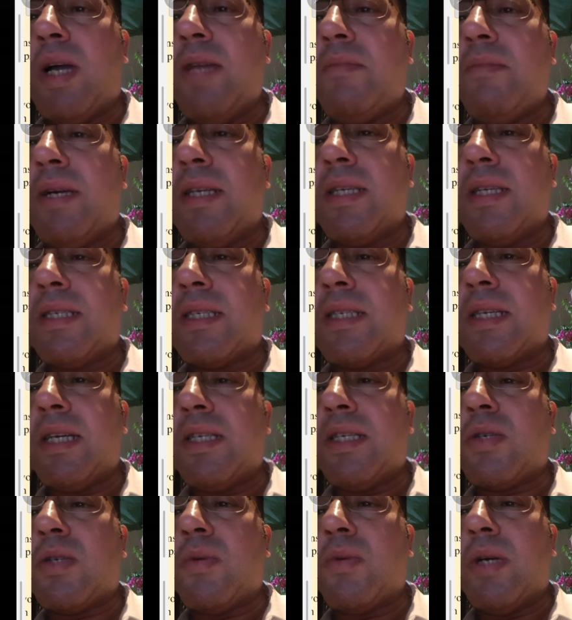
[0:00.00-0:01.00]
minus k
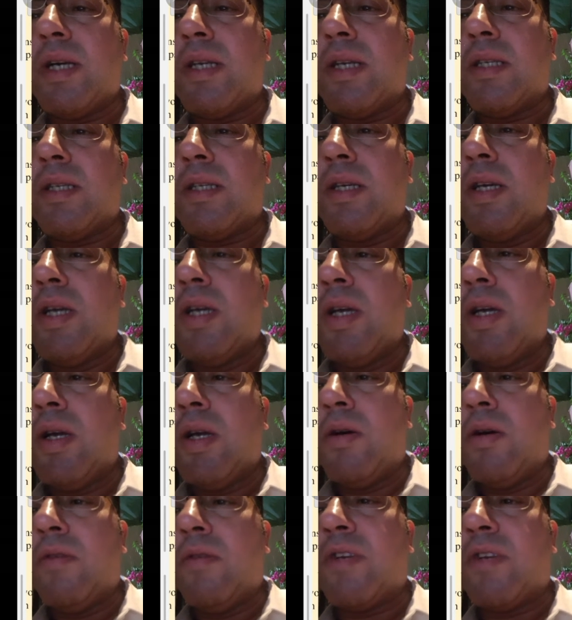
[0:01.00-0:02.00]
squared
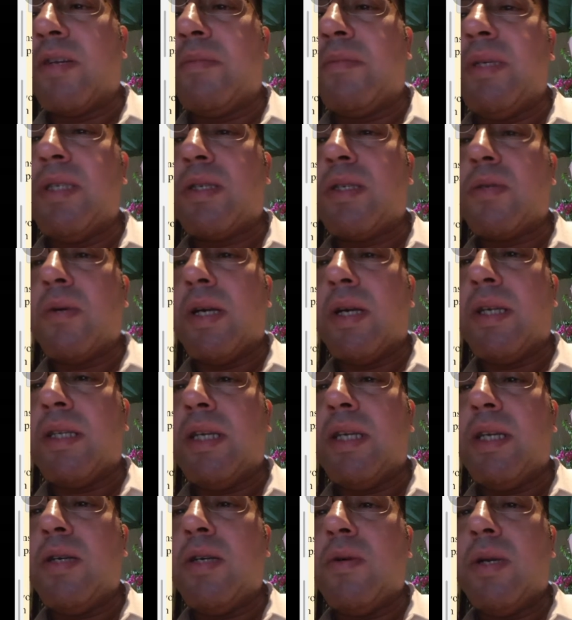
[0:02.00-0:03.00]
over b squared
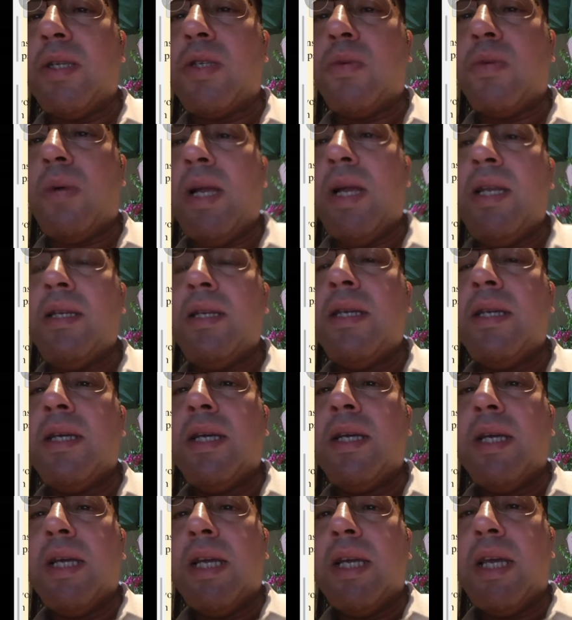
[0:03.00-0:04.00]
equals 1
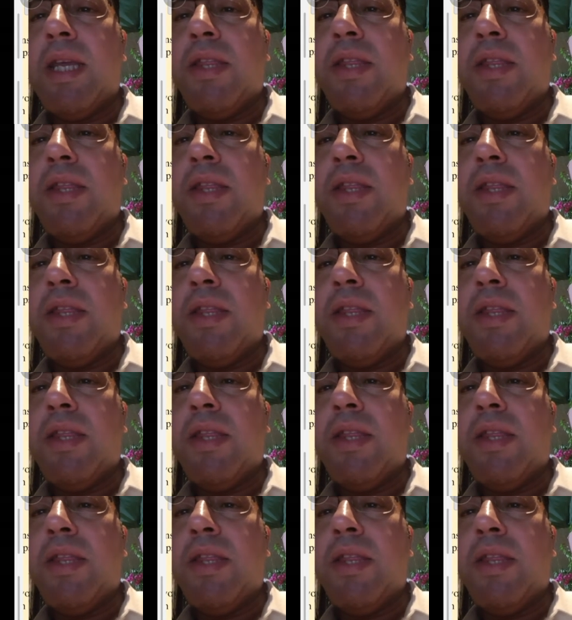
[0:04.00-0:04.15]
is